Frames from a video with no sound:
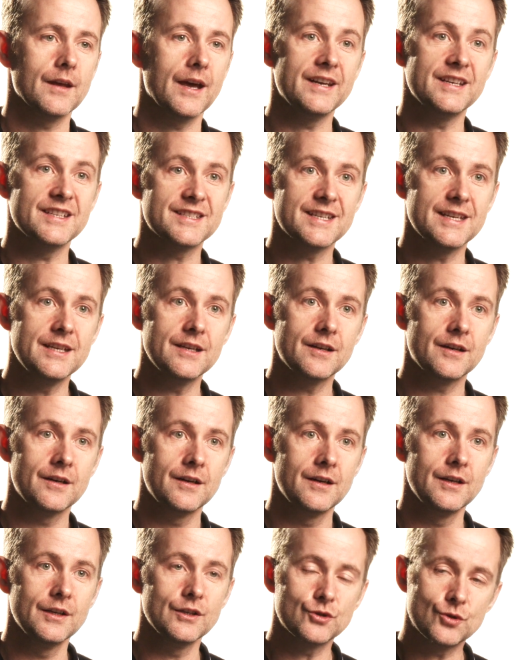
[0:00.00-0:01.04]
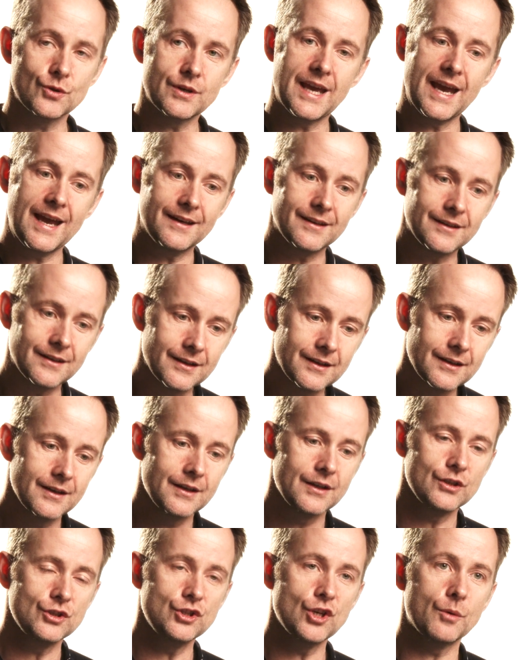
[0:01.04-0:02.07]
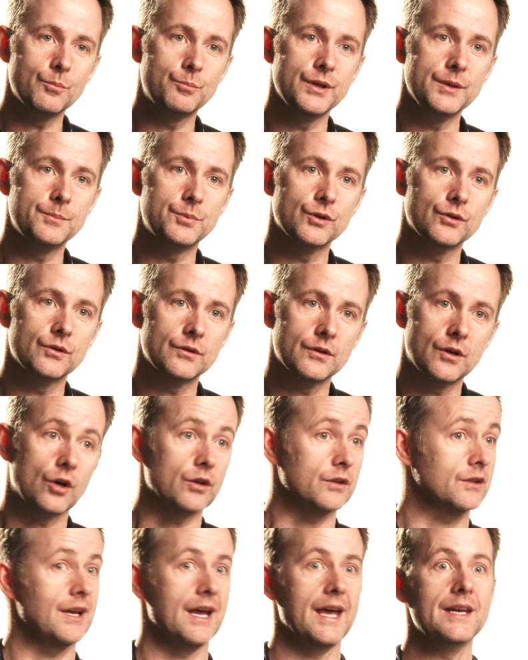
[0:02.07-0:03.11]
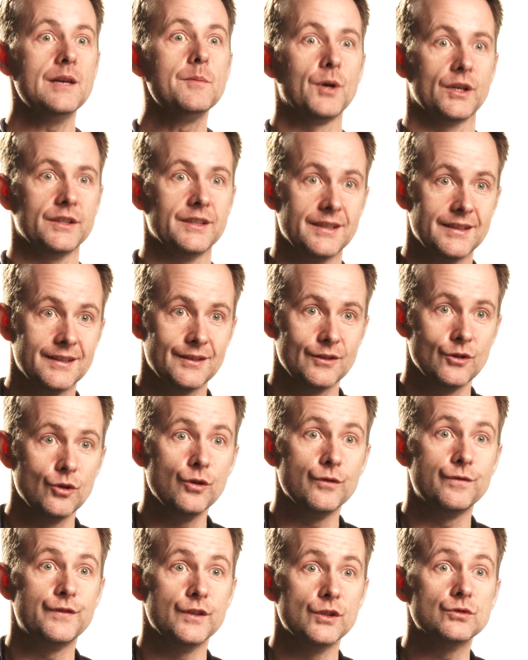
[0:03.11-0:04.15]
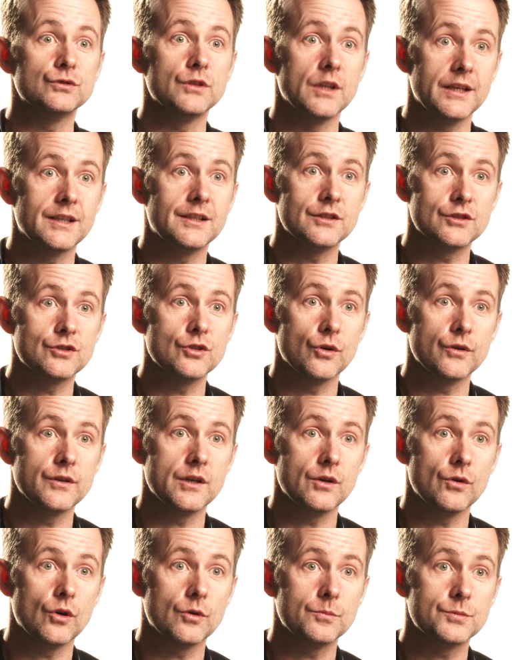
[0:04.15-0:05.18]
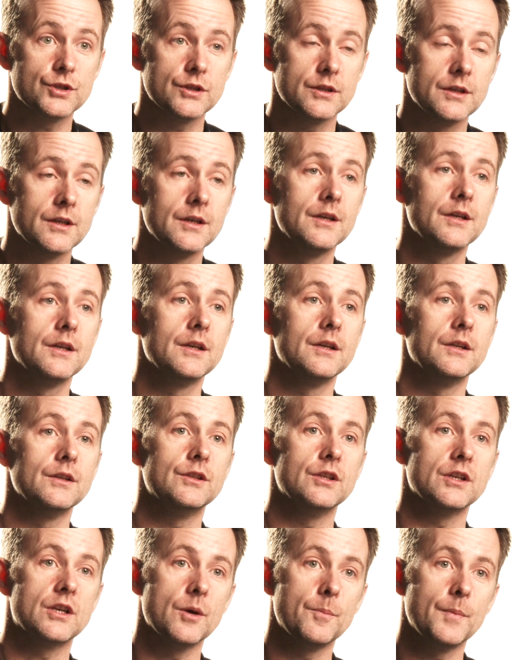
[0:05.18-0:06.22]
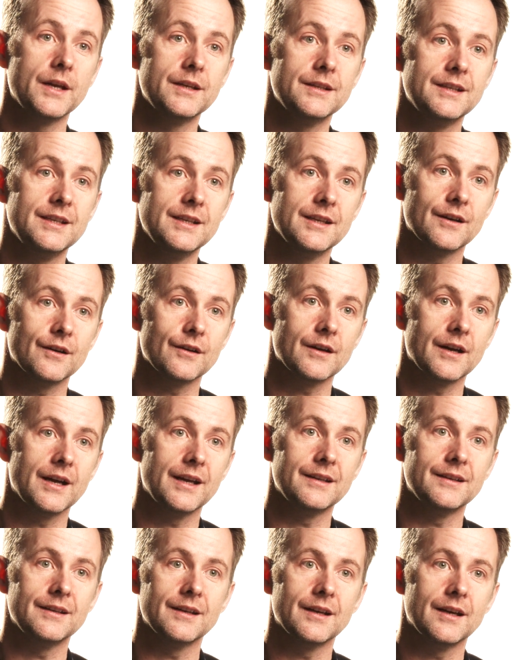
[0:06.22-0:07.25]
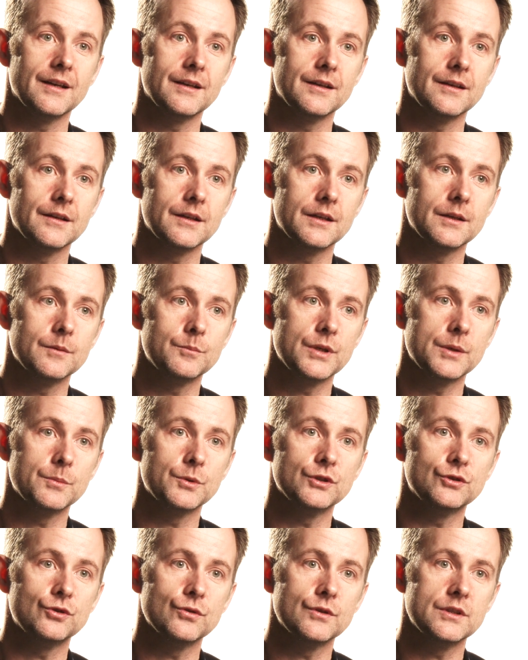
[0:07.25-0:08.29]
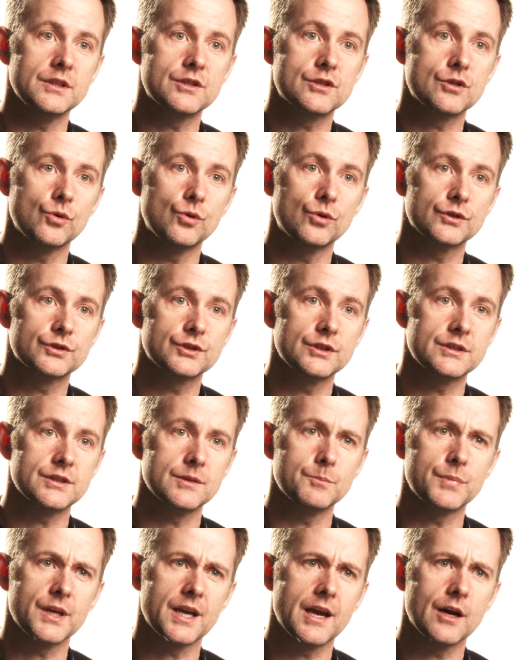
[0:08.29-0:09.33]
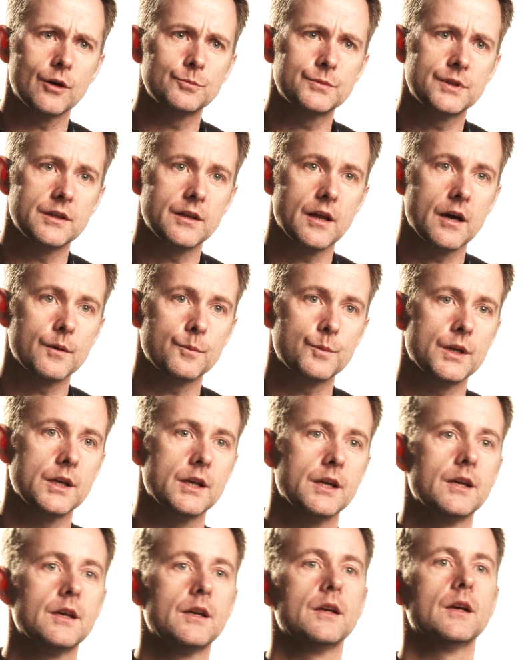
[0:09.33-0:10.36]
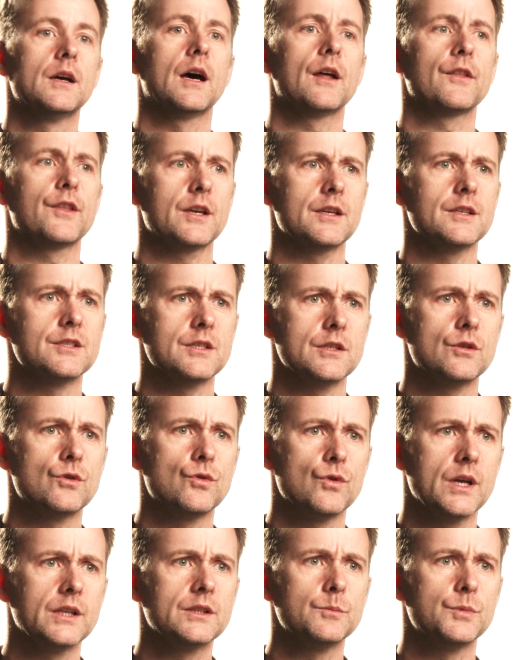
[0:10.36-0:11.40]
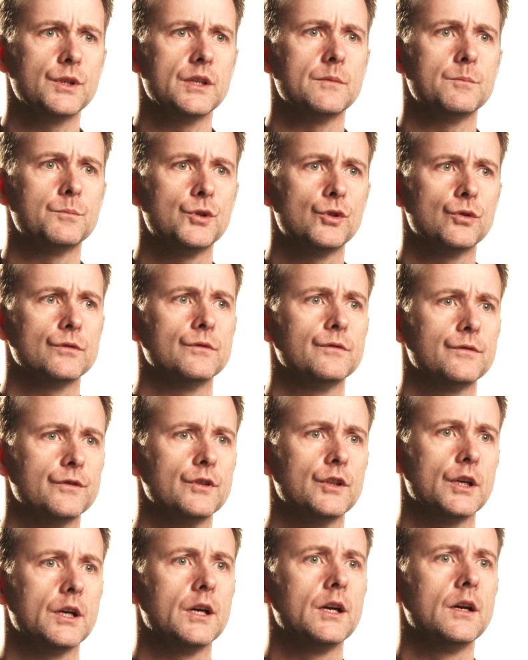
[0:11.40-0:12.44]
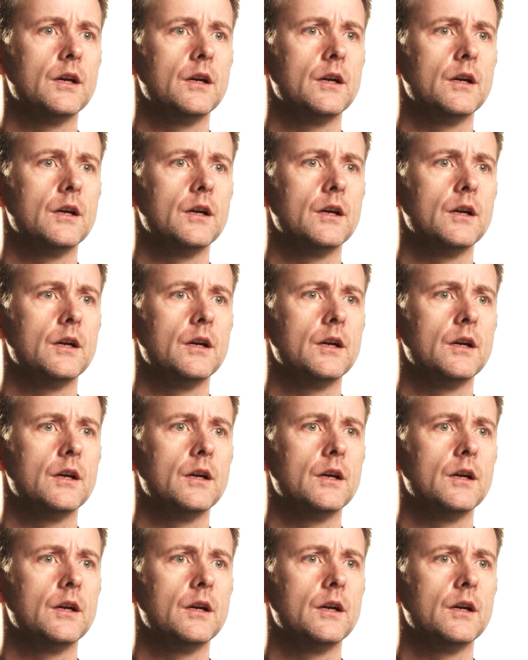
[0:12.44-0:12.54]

and it's here. So getting young people or anybody who feel like it's not their option to come in here and be able to do these courses and be helped in that way, I think is incredibly important for